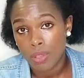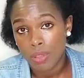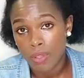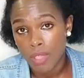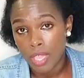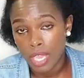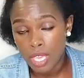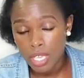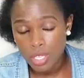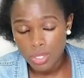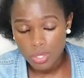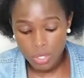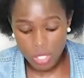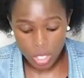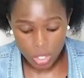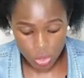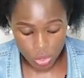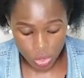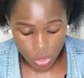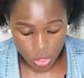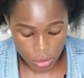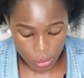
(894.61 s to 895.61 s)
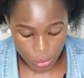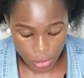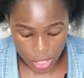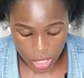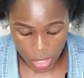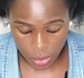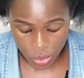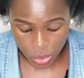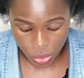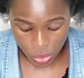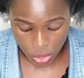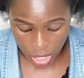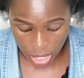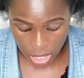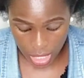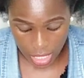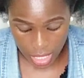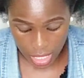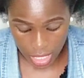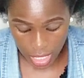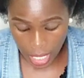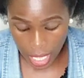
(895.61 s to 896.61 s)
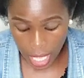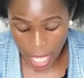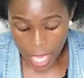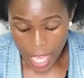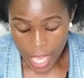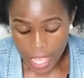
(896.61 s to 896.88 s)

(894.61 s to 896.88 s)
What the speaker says: okay, so that you don't miss out on anything.